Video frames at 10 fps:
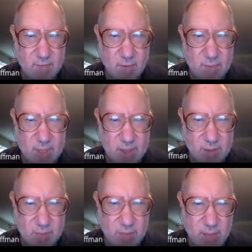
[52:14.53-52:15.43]

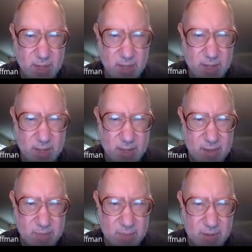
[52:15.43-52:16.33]
formalism
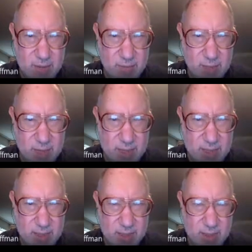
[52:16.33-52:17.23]
ends up being
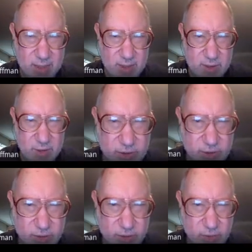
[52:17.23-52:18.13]
related
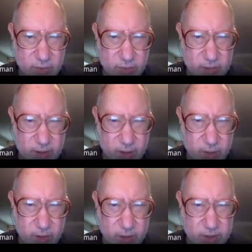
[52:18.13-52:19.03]
to the
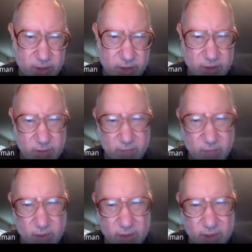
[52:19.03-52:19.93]
origins of
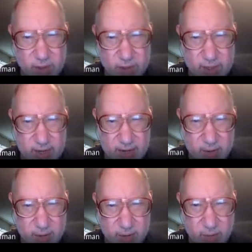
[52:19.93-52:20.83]
what is today
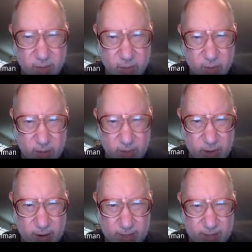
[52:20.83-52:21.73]
called loop quantum
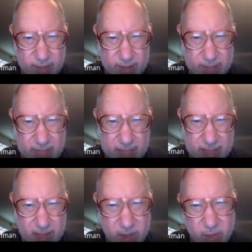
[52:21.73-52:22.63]
gravity.
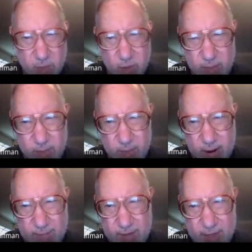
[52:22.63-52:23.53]
Loop quantum
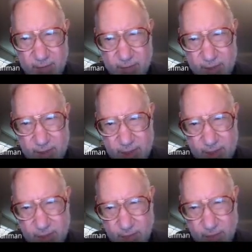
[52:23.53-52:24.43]
gravity
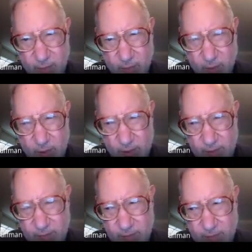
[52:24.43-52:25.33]
originates from the work
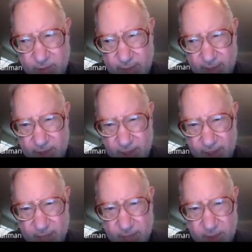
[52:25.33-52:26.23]
of Ted
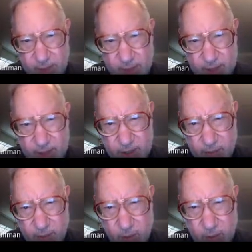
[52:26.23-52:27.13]
Jacobson and Lee
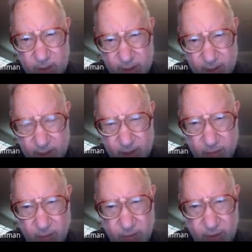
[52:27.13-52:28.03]
Smolin and
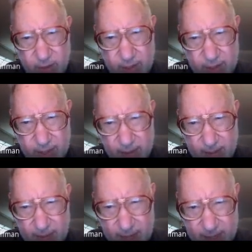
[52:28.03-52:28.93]
Carlo Rovelli and
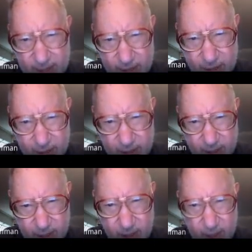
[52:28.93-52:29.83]
Abhay
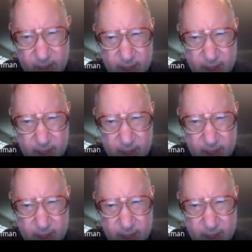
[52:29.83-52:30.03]
Ashtekar.